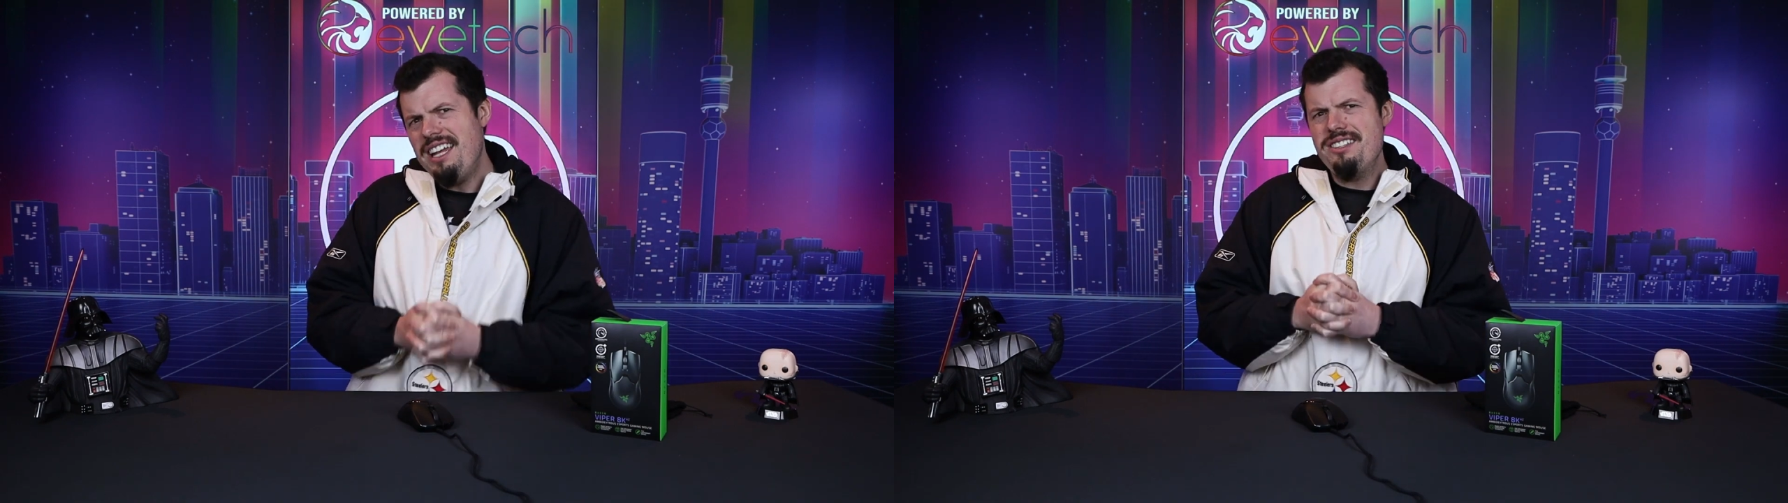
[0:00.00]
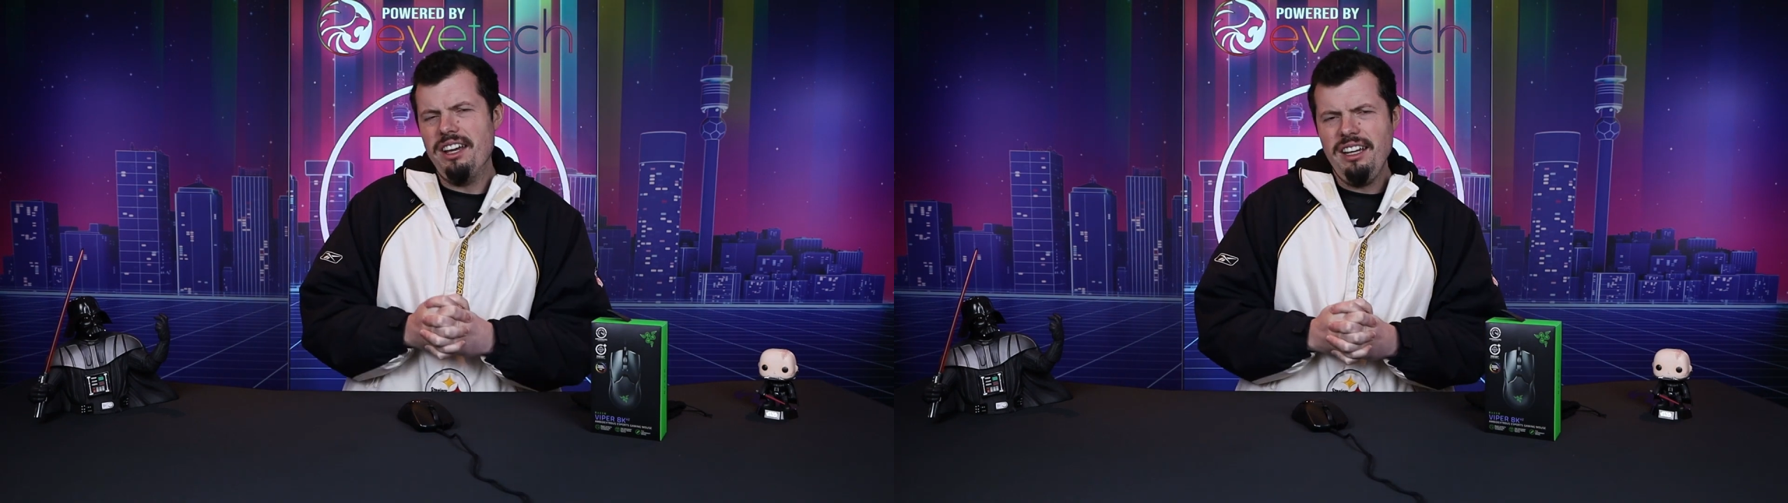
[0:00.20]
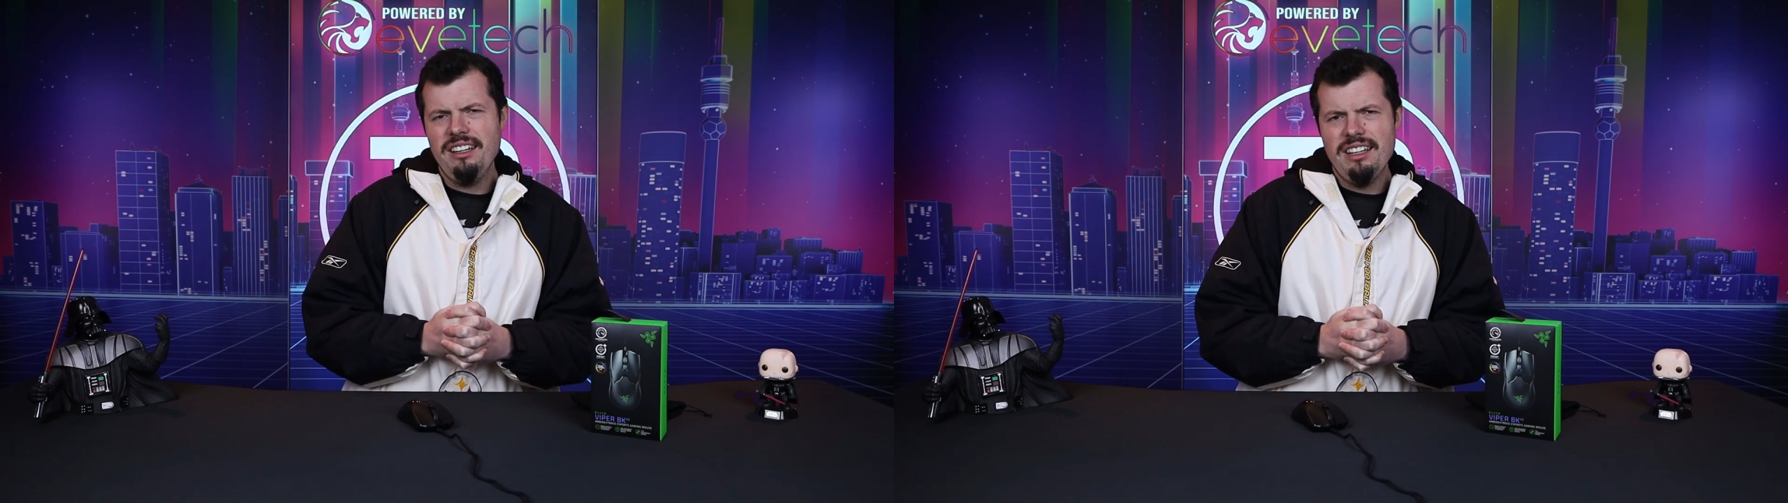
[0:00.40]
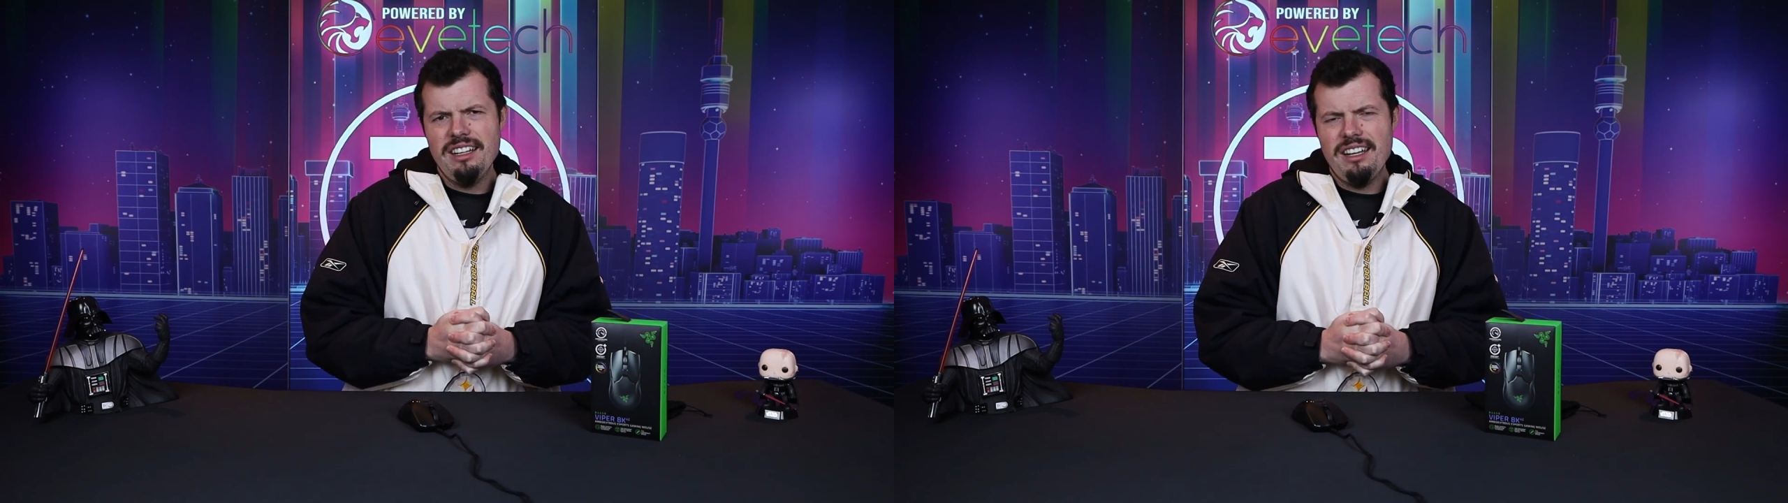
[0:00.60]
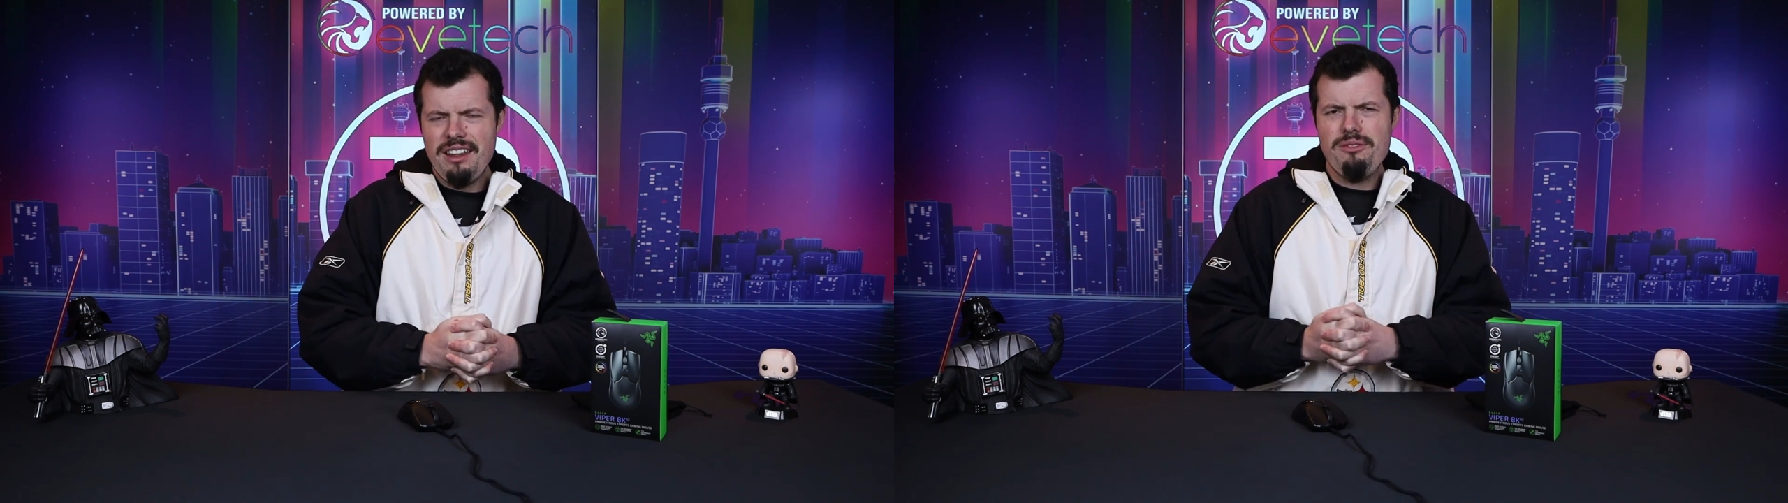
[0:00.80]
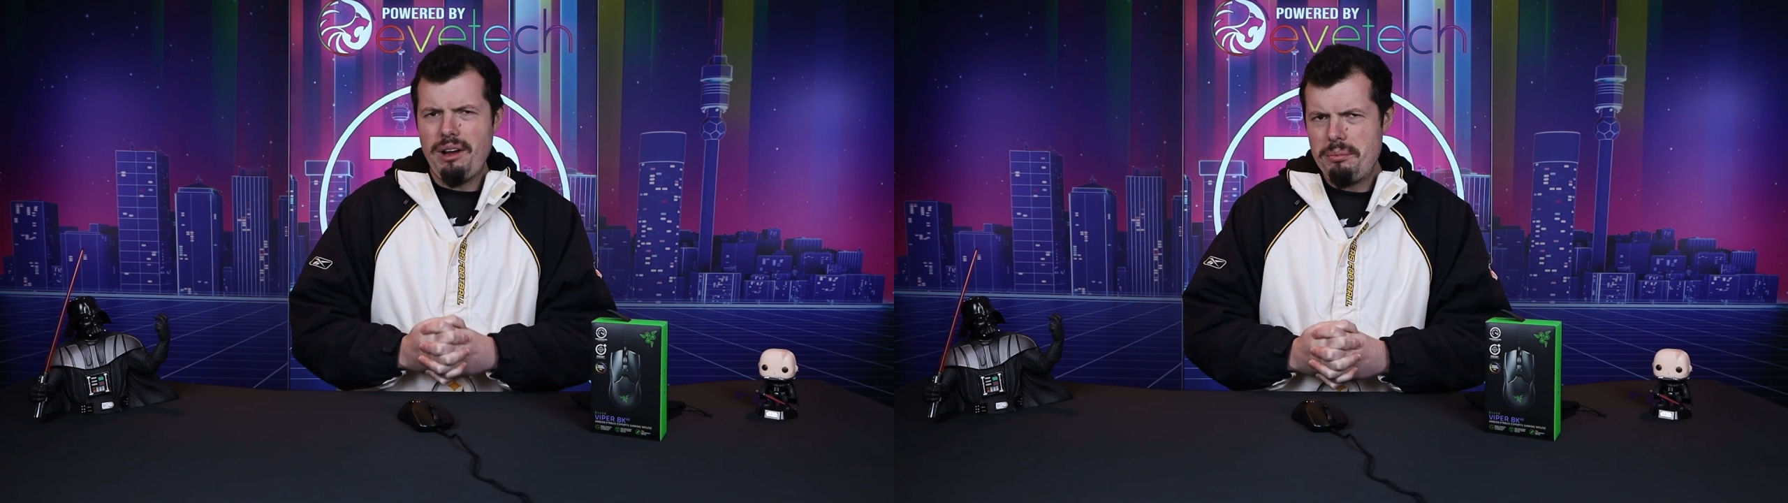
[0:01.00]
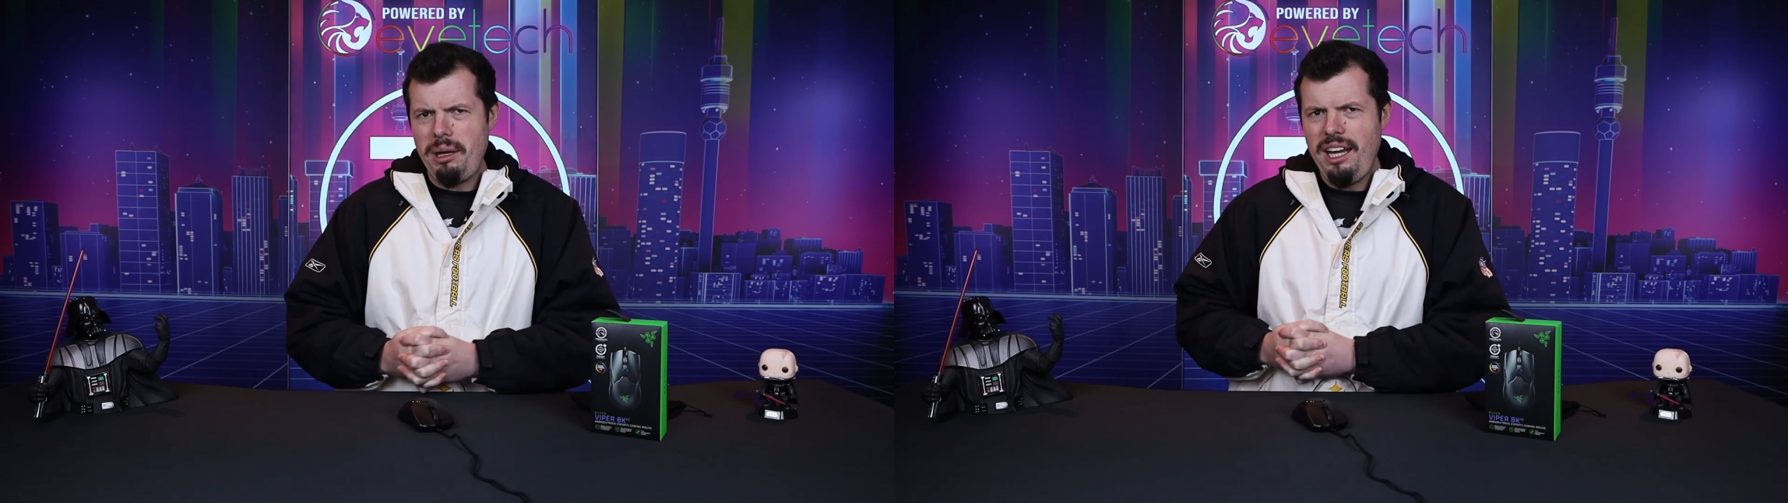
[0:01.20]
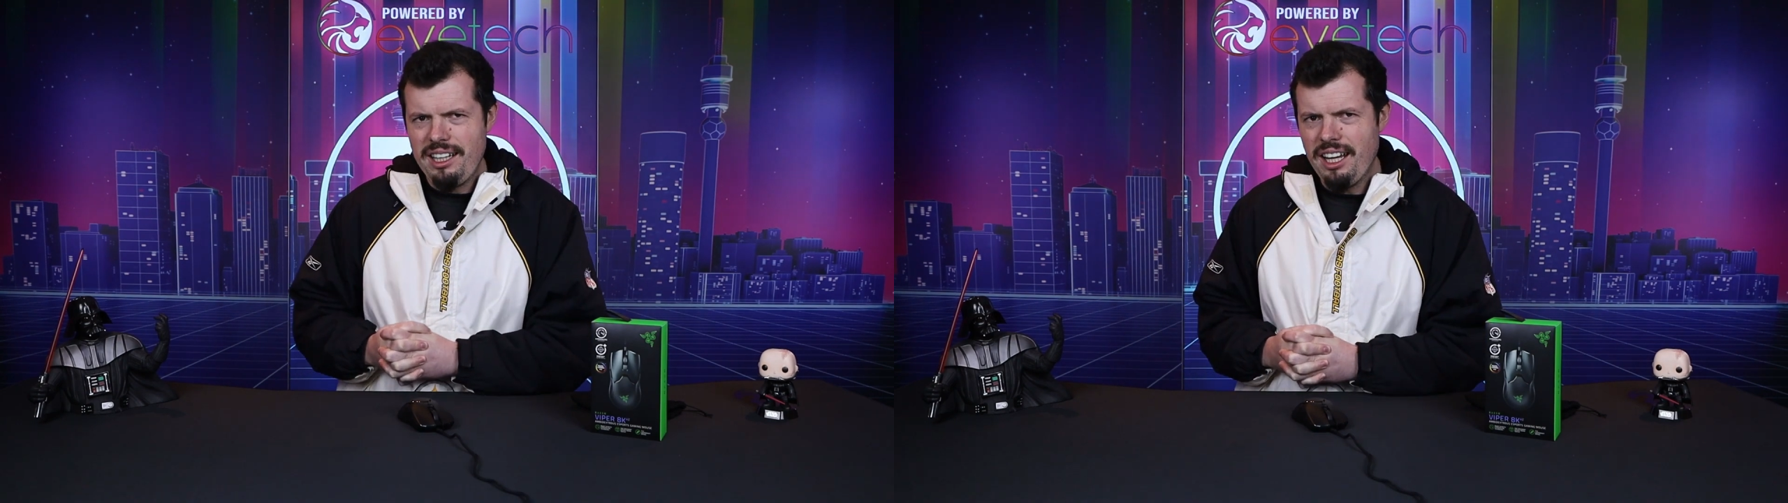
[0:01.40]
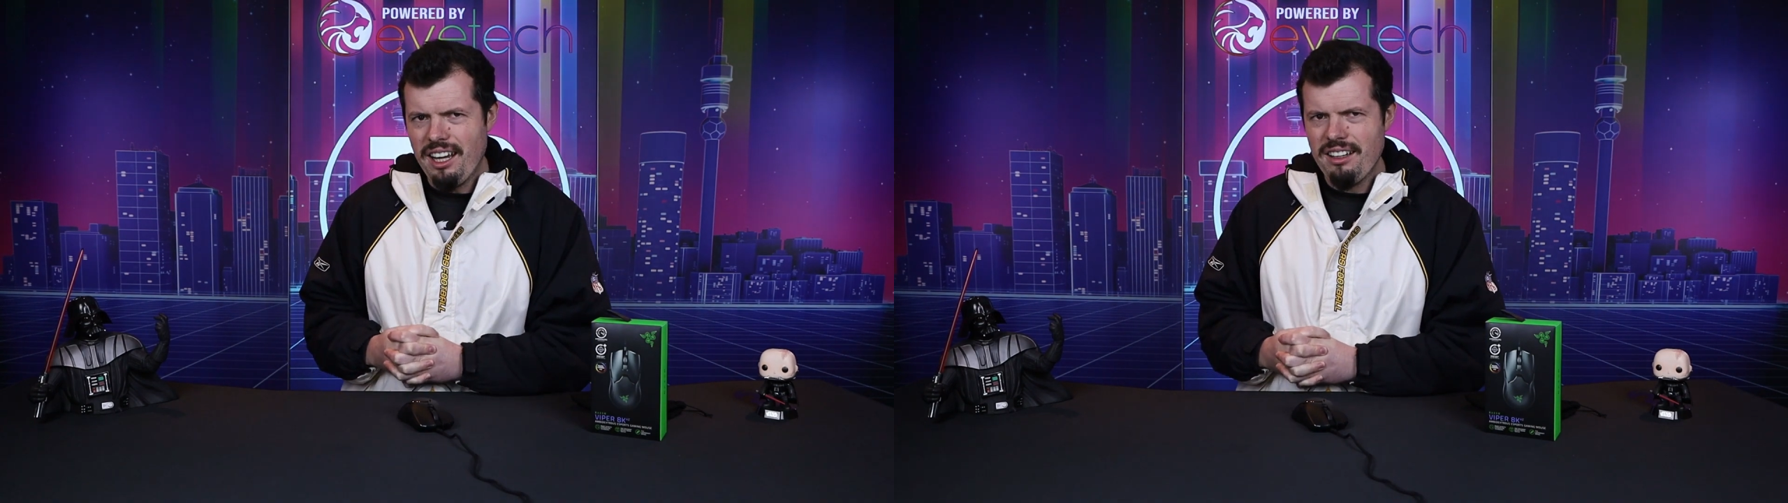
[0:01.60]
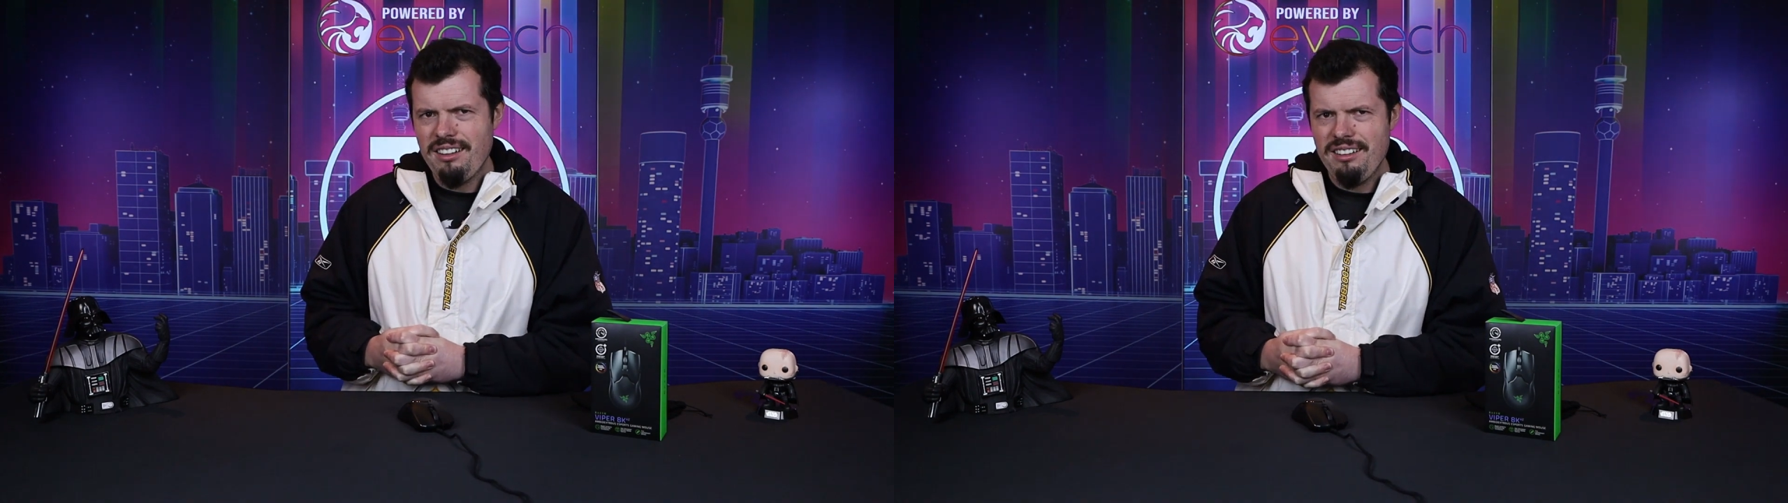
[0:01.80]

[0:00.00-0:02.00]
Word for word: Enter the Viper 8K.